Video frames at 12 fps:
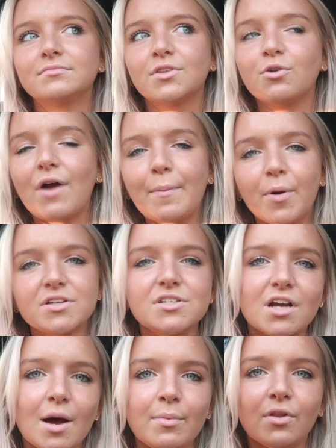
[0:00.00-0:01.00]
the right
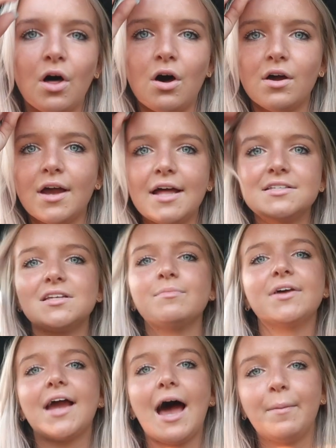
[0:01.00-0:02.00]
person to come along and
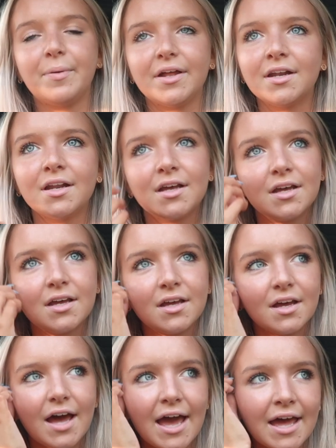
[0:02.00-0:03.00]
something happen.
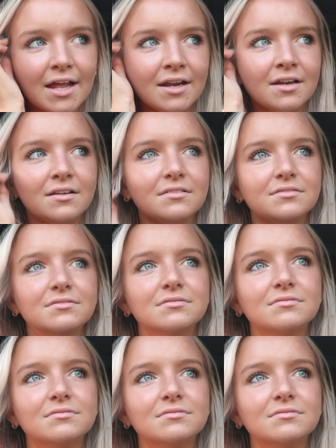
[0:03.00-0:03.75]
And